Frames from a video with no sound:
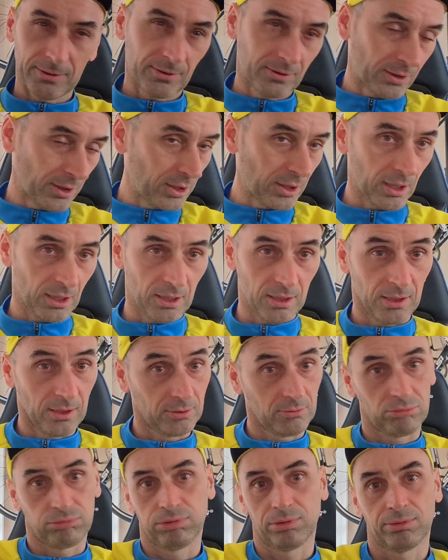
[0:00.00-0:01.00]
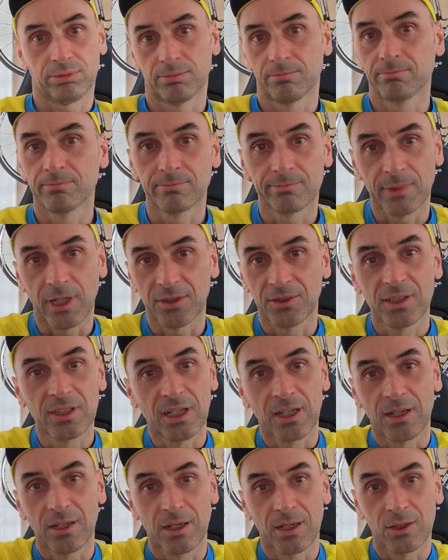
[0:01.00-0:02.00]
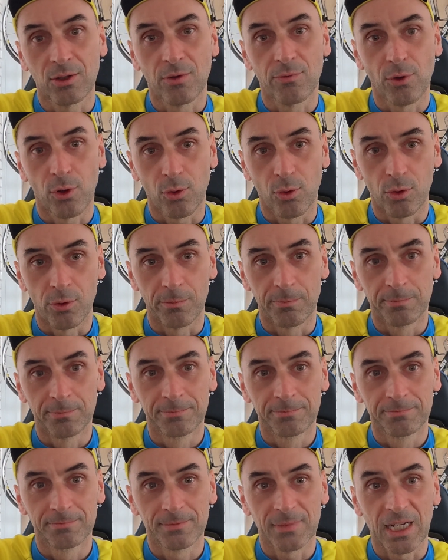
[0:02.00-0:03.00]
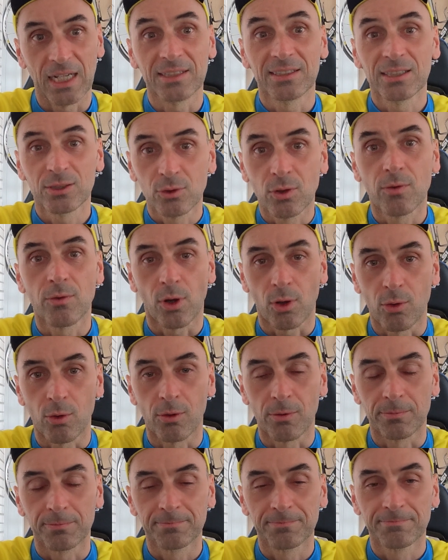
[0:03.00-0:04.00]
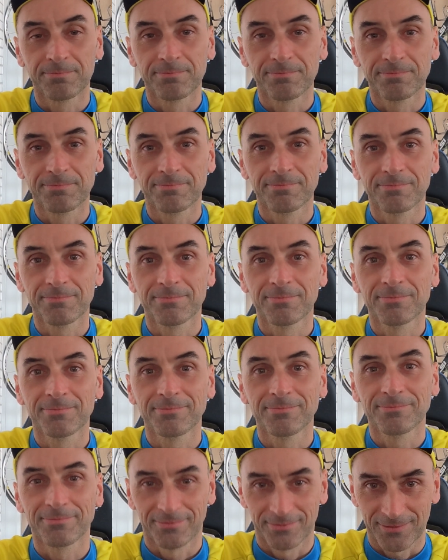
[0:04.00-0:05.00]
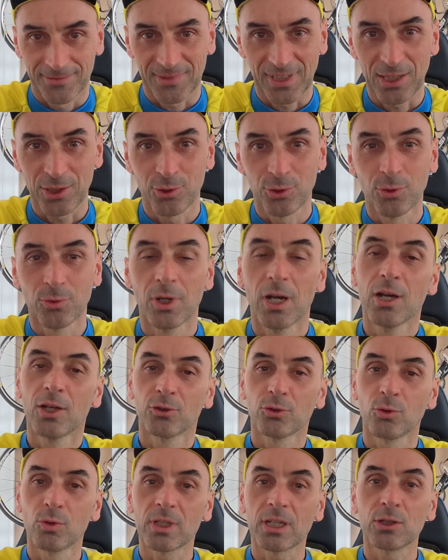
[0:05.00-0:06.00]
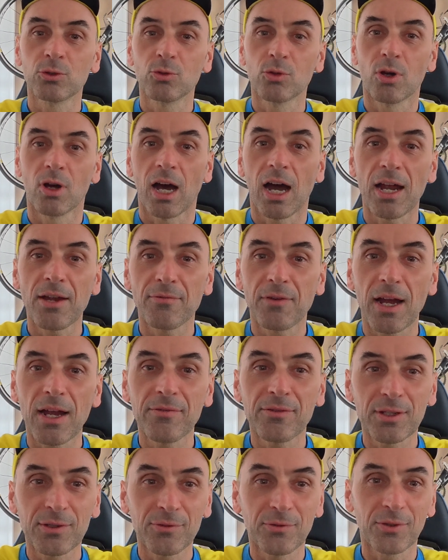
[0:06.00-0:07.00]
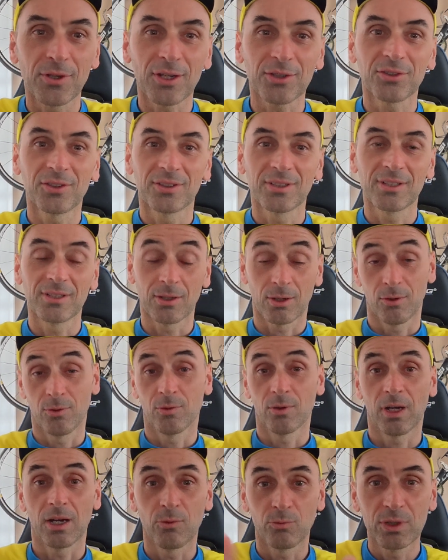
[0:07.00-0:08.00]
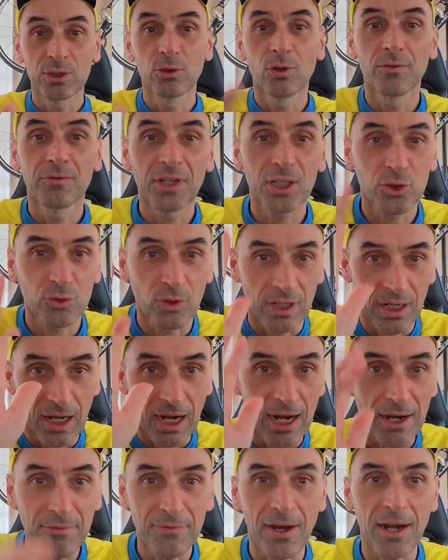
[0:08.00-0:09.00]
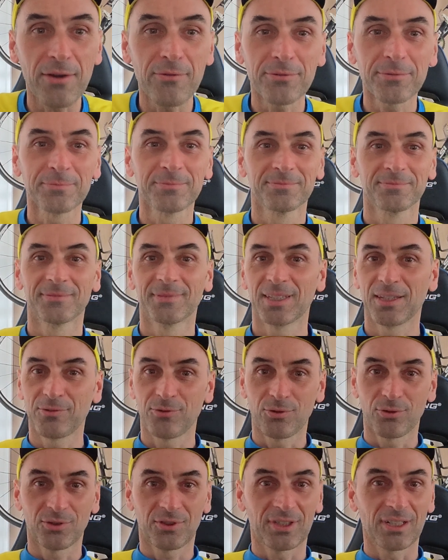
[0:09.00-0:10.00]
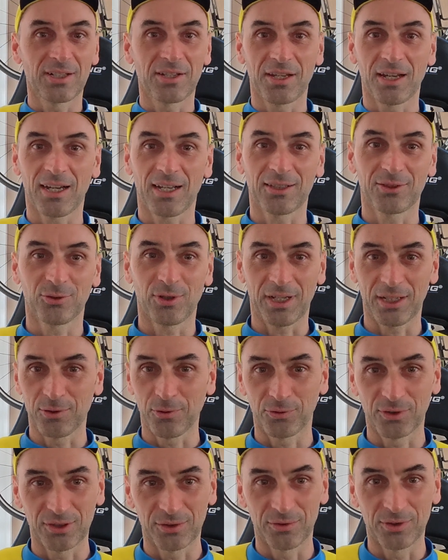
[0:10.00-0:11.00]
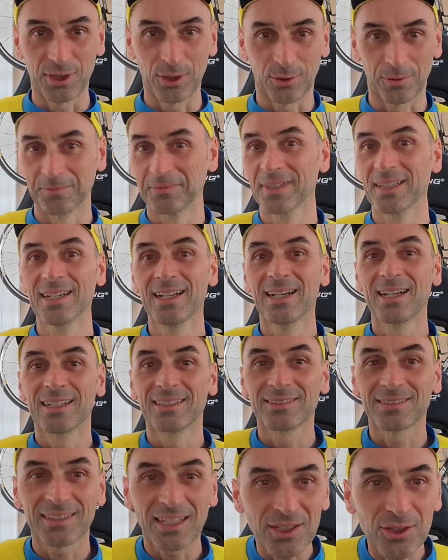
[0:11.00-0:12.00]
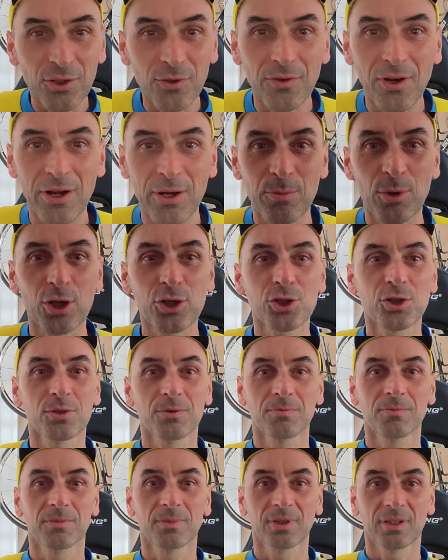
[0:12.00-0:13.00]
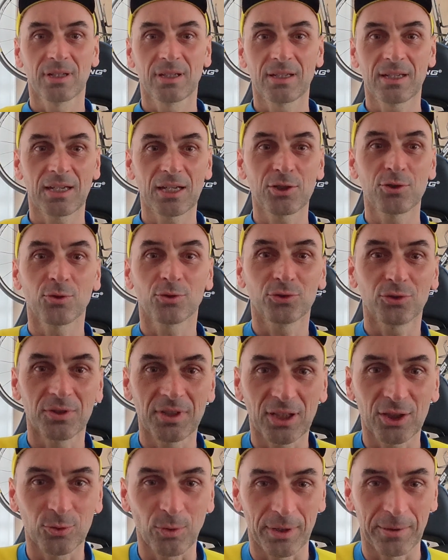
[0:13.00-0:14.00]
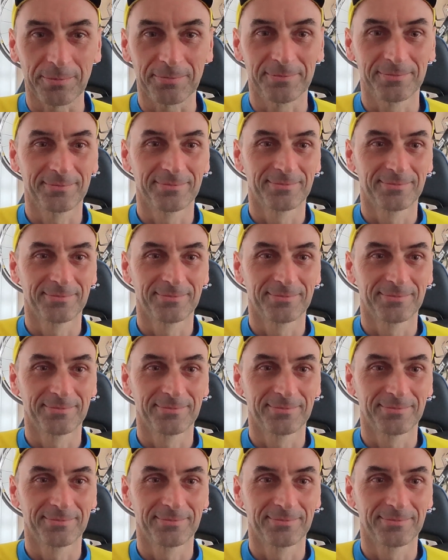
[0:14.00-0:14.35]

I think, uh, I, think I, uh, I cover all. I did cover all. Thank you. So we can do a high five if you are still... Uh, we do a virtual high five if you're still here at the end of this video. Thank you very much. Catch you on the next one.